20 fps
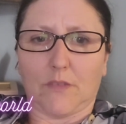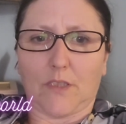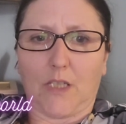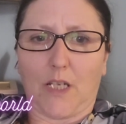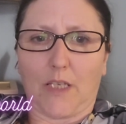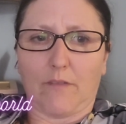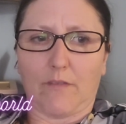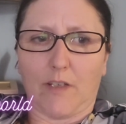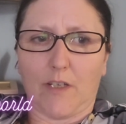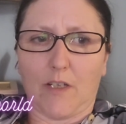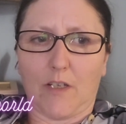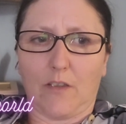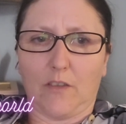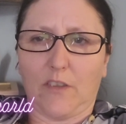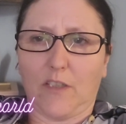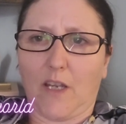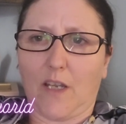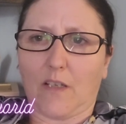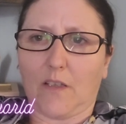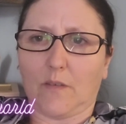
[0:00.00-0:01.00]
"Can't you rehome
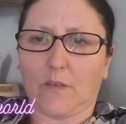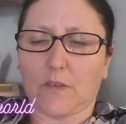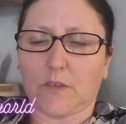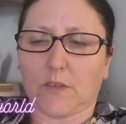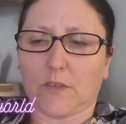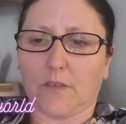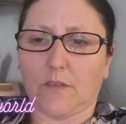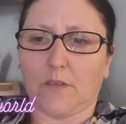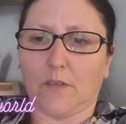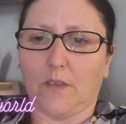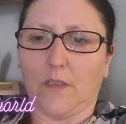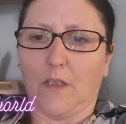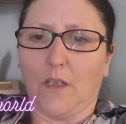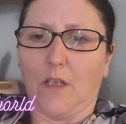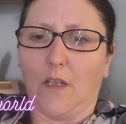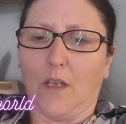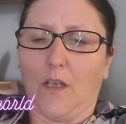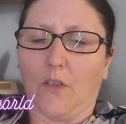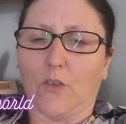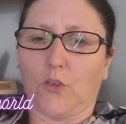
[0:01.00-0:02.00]
your animals?
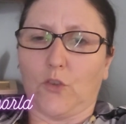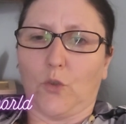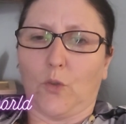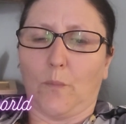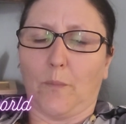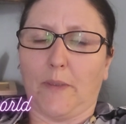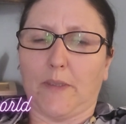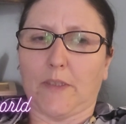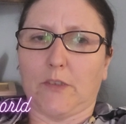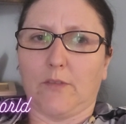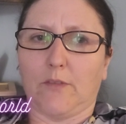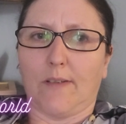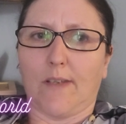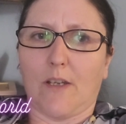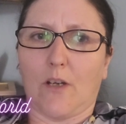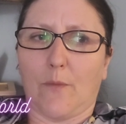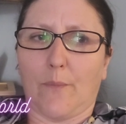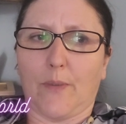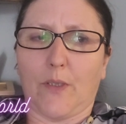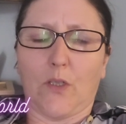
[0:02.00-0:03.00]
Do you want me to
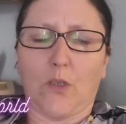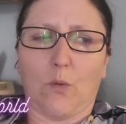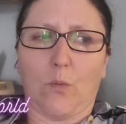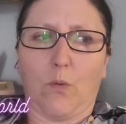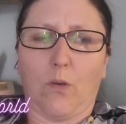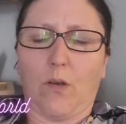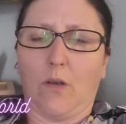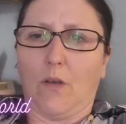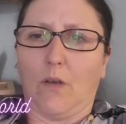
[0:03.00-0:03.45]
rehome you?"